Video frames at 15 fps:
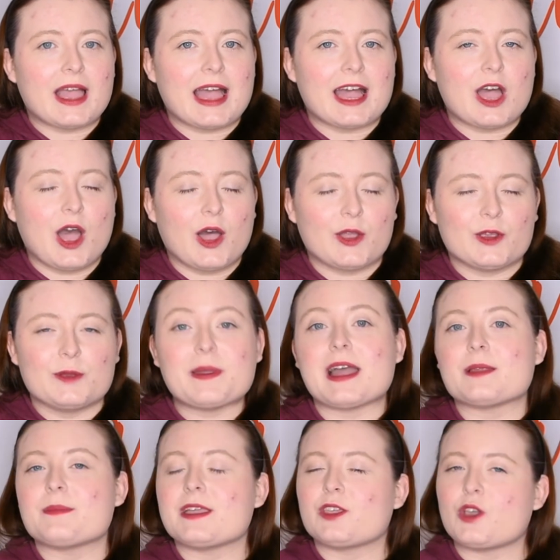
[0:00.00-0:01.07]
at home
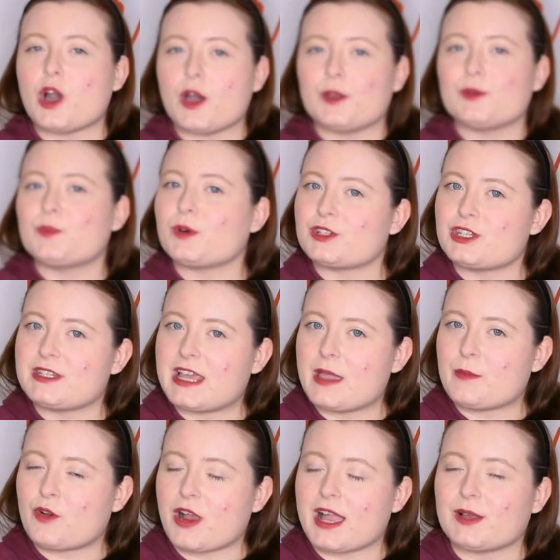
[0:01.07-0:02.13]
and make your own washi
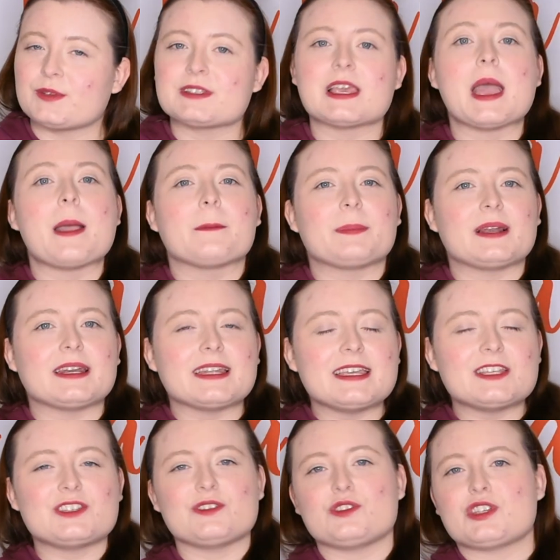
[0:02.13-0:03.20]
tape crowns,
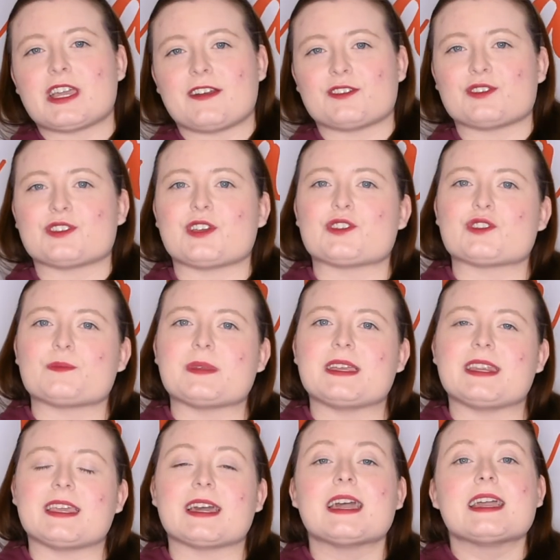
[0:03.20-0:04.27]
please do share it on social
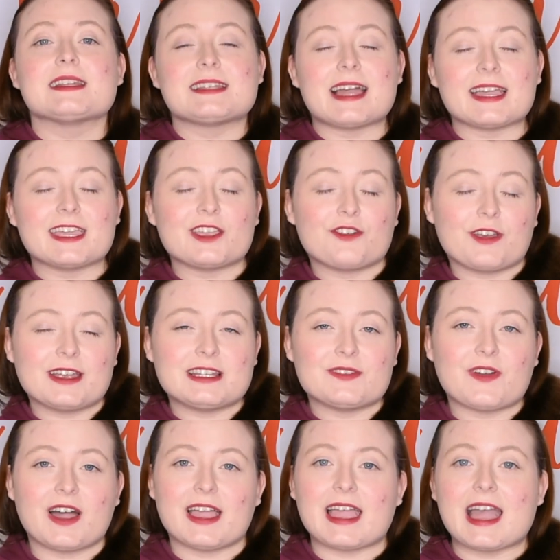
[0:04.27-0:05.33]
media, tagging
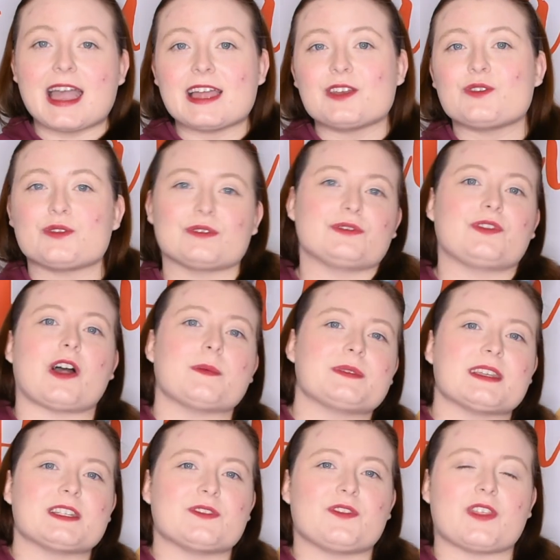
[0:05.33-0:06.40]
Creative Eye and Norden Farm
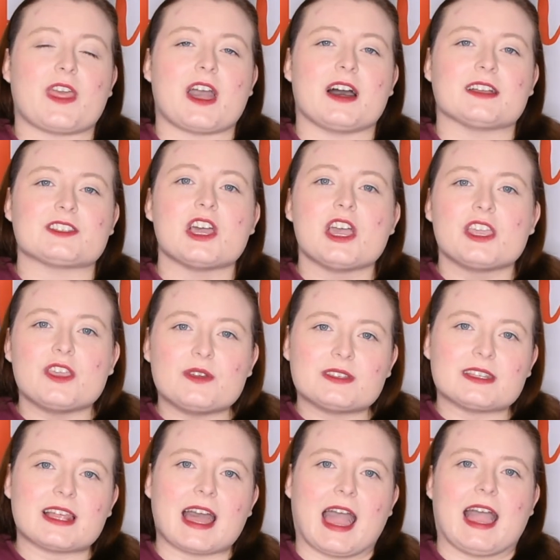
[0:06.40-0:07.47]
Centre for the Arts
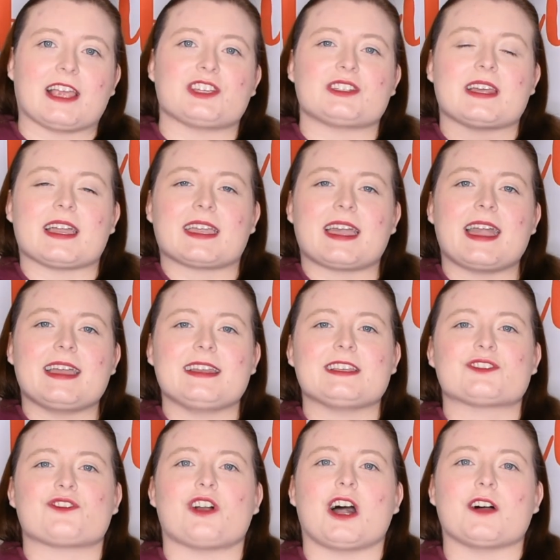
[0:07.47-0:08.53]
using that hashtag
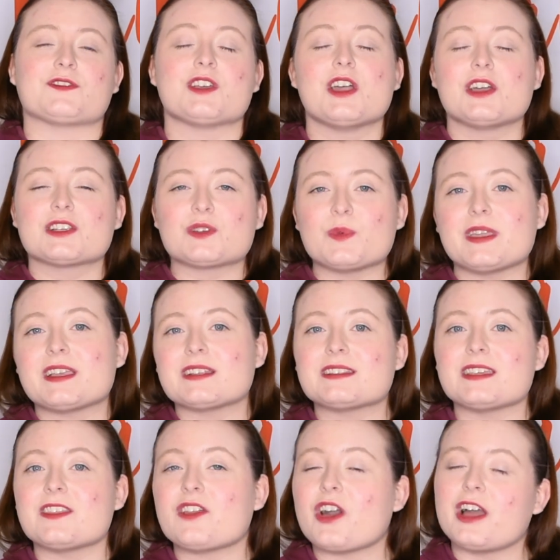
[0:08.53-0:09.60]
Kayleigh's Crafts so we can
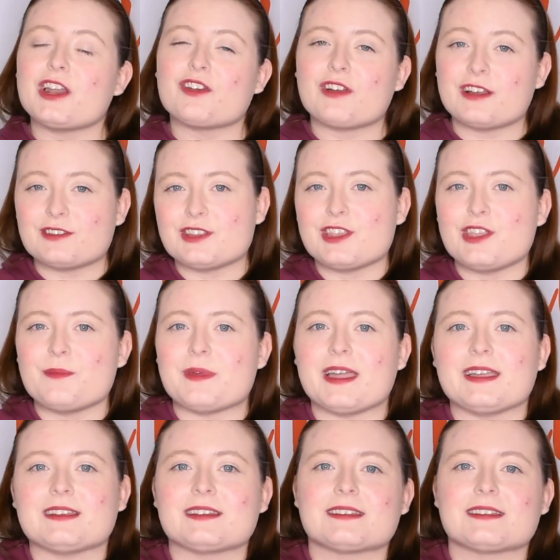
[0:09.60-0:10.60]
see the kind of crowns that you made.